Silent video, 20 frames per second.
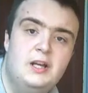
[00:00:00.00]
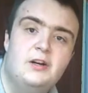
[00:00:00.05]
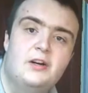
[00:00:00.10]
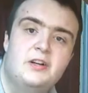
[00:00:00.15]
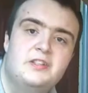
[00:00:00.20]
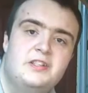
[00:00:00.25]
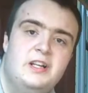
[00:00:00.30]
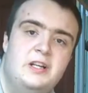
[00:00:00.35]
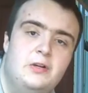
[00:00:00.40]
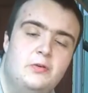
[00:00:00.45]
Hey
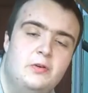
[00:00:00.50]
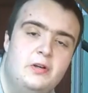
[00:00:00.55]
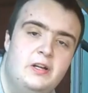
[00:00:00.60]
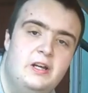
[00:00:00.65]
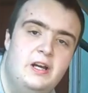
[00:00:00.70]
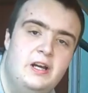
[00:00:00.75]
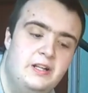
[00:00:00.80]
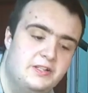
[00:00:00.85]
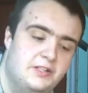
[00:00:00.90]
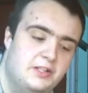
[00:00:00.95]
guys, Daniel
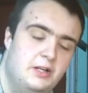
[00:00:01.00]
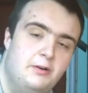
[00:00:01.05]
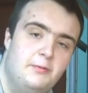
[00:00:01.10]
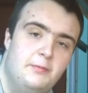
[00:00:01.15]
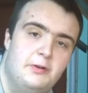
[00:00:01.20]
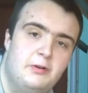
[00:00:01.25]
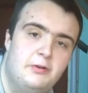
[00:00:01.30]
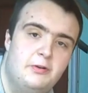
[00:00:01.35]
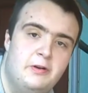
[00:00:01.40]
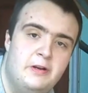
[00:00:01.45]
here, and today
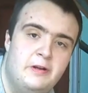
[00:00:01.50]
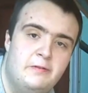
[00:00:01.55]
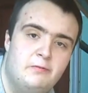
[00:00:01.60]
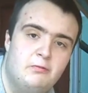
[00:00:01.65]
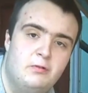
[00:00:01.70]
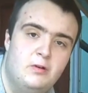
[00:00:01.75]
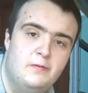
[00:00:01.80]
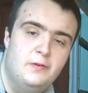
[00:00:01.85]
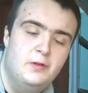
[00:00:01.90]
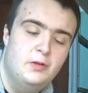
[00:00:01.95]
I'm doing
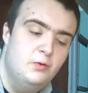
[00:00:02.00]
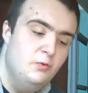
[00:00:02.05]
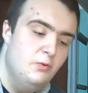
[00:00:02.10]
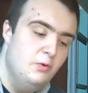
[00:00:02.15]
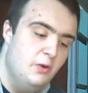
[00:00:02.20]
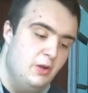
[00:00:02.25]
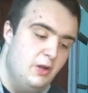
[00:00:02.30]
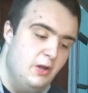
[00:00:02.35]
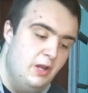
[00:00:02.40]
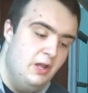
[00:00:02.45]
another
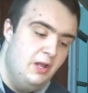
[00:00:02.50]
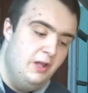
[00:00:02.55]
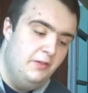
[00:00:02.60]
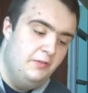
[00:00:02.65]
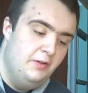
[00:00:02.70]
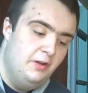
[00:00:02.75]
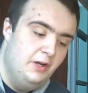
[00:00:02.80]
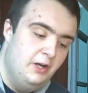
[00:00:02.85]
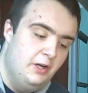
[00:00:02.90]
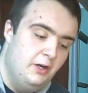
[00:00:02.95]
review.
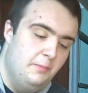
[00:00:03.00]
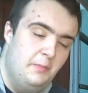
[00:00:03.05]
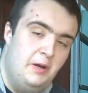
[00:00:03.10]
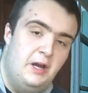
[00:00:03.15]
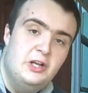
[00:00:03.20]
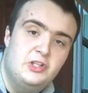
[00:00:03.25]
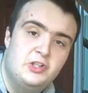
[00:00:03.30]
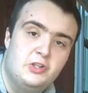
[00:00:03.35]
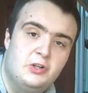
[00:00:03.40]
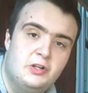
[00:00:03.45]

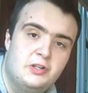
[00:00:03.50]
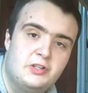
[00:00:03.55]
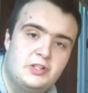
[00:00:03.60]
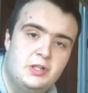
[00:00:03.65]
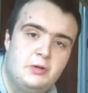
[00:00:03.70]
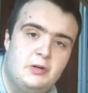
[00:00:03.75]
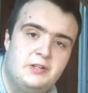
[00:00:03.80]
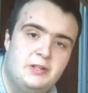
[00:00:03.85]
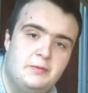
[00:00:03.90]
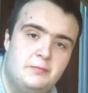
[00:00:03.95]
As you
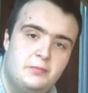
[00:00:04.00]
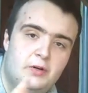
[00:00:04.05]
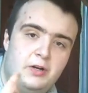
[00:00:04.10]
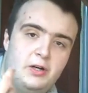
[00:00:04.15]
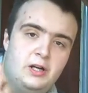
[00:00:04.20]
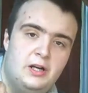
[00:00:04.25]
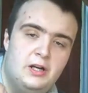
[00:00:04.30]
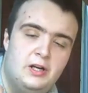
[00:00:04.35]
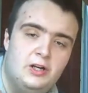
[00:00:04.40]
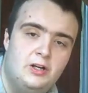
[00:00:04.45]
guys know, I did
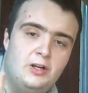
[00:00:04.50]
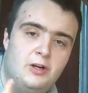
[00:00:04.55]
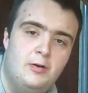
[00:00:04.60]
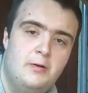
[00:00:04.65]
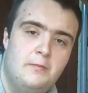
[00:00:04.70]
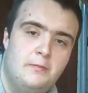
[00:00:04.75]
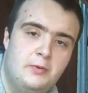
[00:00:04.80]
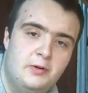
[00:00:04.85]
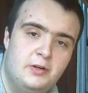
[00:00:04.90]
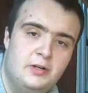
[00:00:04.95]
my
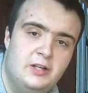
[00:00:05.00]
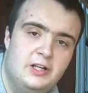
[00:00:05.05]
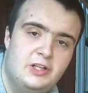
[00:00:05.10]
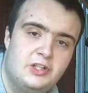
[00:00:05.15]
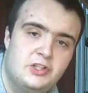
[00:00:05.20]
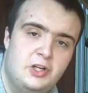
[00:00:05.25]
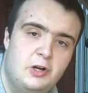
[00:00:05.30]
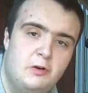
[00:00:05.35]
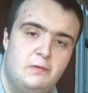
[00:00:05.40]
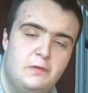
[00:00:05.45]
comic book
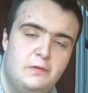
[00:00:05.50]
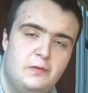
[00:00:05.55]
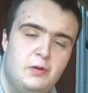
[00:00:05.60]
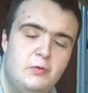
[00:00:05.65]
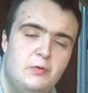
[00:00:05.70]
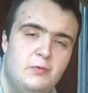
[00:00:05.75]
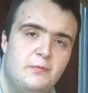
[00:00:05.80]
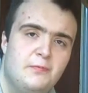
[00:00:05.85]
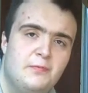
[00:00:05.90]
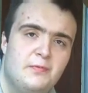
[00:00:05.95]
collection
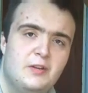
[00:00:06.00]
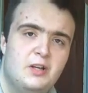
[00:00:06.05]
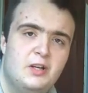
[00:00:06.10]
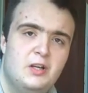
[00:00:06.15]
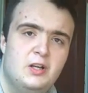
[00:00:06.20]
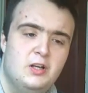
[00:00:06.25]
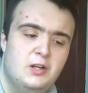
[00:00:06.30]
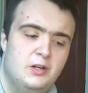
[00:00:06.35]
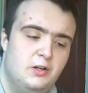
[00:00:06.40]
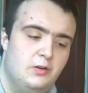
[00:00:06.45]
overview.
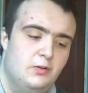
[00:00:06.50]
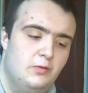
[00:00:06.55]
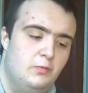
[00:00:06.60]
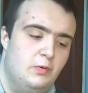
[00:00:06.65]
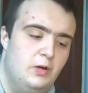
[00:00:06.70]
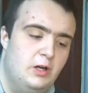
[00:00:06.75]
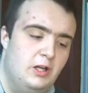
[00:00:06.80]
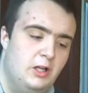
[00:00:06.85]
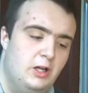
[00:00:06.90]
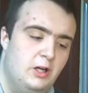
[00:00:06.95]

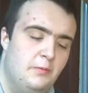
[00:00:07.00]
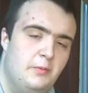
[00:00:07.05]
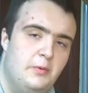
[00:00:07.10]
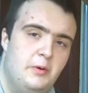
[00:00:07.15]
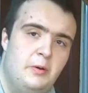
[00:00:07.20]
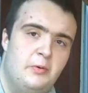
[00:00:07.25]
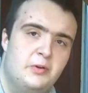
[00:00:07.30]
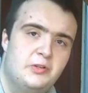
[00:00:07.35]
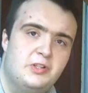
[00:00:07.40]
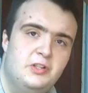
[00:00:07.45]
Well,
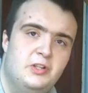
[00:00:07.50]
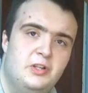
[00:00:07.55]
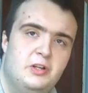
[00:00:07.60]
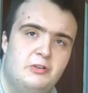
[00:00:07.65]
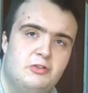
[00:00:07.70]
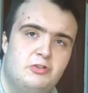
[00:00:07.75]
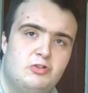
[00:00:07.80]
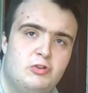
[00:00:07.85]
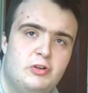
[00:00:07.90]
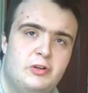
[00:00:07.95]
I was going
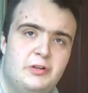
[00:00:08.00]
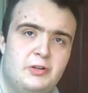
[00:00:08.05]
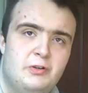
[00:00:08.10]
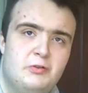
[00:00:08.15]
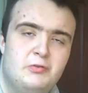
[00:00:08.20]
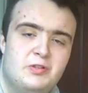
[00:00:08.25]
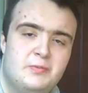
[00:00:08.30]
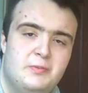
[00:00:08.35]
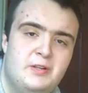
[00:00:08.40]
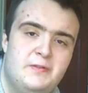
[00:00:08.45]
to try and
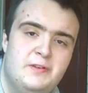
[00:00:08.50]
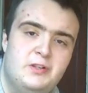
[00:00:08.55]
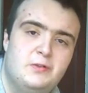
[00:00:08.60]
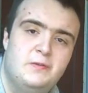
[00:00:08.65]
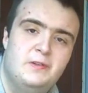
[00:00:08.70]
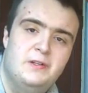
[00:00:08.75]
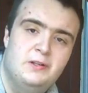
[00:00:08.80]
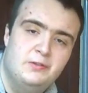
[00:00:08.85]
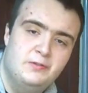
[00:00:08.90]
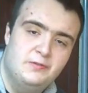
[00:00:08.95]
do some
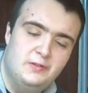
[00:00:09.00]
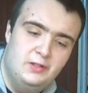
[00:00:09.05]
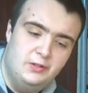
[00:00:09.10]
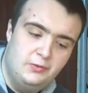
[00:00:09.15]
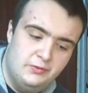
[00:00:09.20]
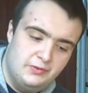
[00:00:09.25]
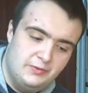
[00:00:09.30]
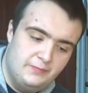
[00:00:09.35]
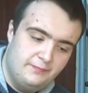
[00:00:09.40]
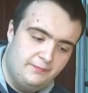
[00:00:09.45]
individual videos for
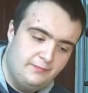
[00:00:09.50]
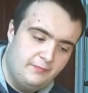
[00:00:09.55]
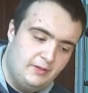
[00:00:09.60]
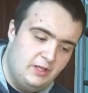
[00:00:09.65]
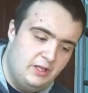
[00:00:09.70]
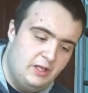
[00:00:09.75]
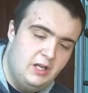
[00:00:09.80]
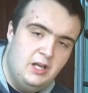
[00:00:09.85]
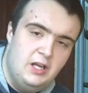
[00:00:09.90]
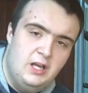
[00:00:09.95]
those,
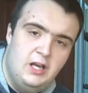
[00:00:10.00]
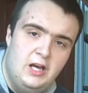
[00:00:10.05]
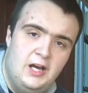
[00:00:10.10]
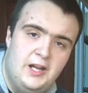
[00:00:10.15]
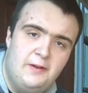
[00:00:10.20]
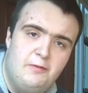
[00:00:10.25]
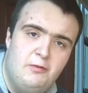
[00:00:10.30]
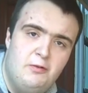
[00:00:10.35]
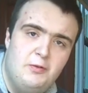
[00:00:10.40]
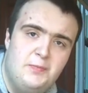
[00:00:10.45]
and
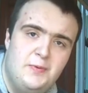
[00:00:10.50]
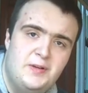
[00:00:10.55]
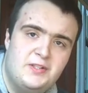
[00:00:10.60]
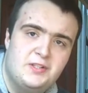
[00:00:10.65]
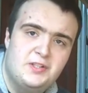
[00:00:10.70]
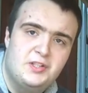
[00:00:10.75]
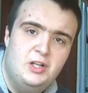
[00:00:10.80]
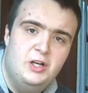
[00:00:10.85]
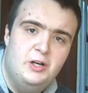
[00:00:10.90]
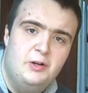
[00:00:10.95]
I thought it was
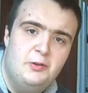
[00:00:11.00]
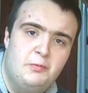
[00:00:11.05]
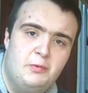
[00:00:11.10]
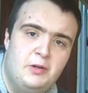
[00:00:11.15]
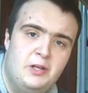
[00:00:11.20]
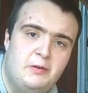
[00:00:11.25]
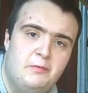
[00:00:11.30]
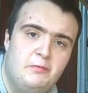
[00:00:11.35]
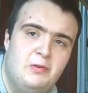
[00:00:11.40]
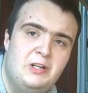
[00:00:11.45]
best to start on the
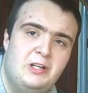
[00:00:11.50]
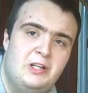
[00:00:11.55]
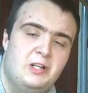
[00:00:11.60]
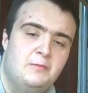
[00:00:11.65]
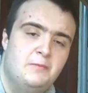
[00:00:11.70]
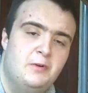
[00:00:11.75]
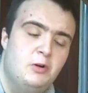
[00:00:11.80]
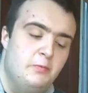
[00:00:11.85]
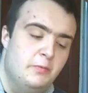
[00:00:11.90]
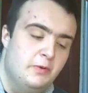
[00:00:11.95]
one I'm reading
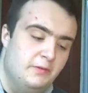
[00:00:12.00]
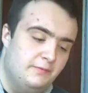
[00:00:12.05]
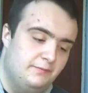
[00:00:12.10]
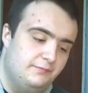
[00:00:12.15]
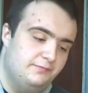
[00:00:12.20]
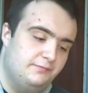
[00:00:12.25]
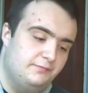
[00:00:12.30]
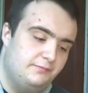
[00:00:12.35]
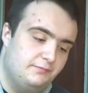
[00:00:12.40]
at the moment,